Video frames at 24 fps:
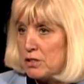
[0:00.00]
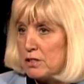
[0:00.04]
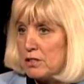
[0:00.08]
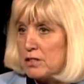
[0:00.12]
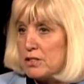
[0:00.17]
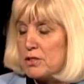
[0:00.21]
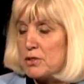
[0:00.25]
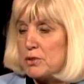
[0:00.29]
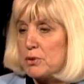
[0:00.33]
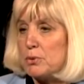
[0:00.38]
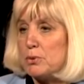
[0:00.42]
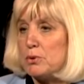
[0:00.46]
to the
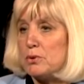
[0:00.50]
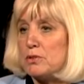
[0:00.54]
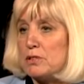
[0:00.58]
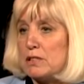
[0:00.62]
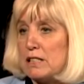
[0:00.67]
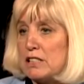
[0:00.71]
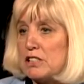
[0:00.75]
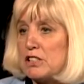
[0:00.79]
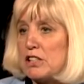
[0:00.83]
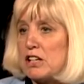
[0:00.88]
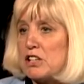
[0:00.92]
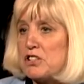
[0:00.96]
schools,
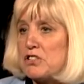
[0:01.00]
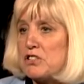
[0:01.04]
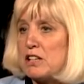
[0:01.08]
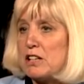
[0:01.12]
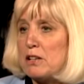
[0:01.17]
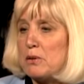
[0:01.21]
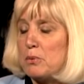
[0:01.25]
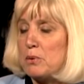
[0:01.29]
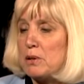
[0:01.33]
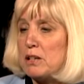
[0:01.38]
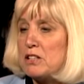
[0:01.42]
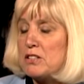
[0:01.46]
education
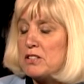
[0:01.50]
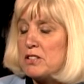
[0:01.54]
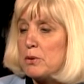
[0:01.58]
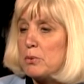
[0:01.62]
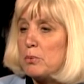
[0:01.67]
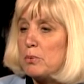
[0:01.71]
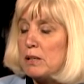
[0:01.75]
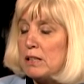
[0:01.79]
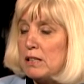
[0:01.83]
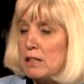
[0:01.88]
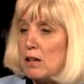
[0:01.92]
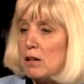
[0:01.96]
outreach, so
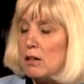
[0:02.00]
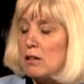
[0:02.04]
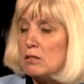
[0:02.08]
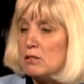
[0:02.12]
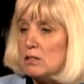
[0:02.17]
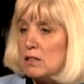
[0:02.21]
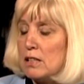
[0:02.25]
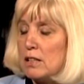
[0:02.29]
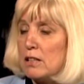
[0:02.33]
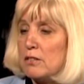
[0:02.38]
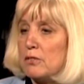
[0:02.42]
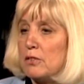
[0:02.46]
we all
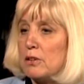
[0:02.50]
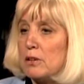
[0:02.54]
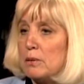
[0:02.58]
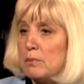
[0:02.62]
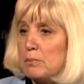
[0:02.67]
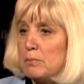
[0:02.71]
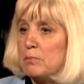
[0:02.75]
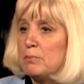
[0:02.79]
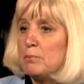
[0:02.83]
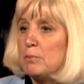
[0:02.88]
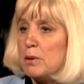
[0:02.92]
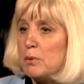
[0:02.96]
cover it.
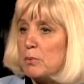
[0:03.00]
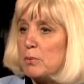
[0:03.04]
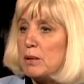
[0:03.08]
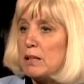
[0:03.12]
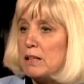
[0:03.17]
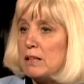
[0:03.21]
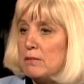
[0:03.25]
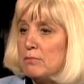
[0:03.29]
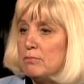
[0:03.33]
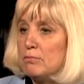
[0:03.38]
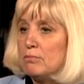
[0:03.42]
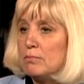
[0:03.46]
But
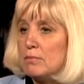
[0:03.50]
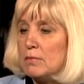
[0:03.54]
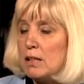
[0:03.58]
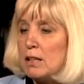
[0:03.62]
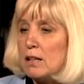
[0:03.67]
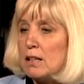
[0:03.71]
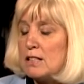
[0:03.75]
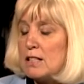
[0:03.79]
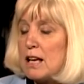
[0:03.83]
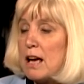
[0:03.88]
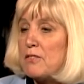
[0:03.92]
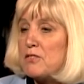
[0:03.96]
we
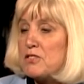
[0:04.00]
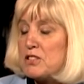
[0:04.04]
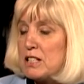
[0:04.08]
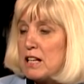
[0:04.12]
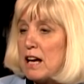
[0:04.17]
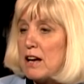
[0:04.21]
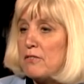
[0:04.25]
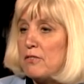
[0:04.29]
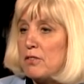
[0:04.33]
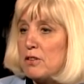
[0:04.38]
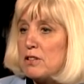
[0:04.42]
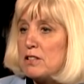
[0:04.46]
have
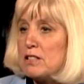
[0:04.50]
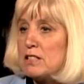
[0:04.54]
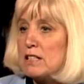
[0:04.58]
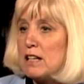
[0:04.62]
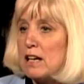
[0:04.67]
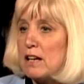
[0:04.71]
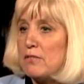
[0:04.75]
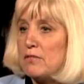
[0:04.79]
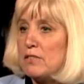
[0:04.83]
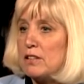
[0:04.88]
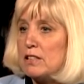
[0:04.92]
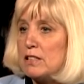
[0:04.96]
staff on
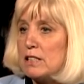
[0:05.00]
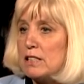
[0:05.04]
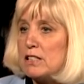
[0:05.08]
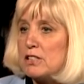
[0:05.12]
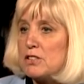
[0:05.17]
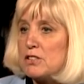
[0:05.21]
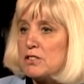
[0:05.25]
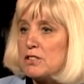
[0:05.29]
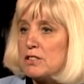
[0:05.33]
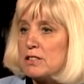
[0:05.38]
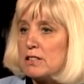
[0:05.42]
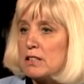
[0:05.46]
staff that
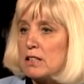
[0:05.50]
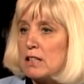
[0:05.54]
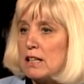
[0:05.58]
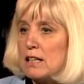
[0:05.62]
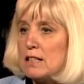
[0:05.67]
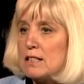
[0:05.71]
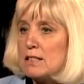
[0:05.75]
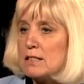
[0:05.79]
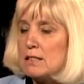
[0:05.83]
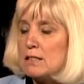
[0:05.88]
teaches the classes.